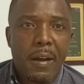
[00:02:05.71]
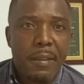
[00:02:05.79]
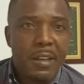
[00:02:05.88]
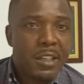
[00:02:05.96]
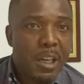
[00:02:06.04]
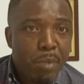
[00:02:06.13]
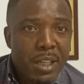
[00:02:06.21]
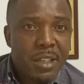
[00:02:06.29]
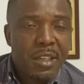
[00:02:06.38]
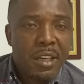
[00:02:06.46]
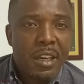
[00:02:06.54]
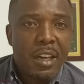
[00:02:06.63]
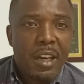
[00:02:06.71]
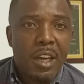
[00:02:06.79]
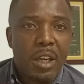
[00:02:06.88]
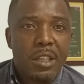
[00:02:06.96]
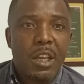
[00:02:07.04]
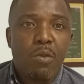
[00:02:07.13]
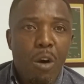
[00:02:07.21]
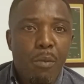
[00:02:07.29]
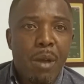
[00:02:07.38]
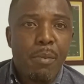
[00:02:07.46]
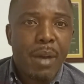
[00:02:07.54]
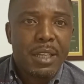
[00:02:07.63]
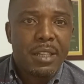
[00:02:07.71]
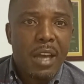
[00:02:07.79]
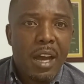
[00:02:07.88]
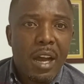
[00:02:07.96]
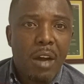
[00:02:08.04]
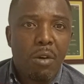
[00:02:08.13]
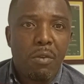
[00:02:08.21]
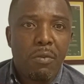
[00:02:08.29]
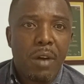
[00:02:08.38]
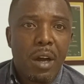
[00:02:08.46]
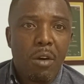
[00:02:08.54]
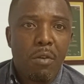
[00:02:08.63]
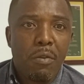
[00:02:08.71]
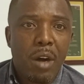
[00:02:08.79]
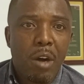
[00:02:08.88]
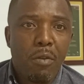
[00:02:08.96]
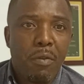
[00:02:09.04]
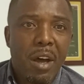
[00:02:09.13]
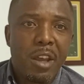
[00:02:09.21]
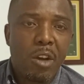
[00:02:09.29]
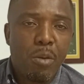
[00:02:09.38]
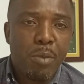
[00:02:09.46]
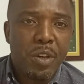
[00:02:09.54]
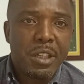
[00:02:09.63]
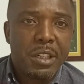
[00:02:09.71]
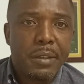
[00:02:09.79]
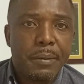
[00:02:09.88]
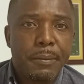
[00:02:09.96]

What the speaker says: these inmates as equal members of the community.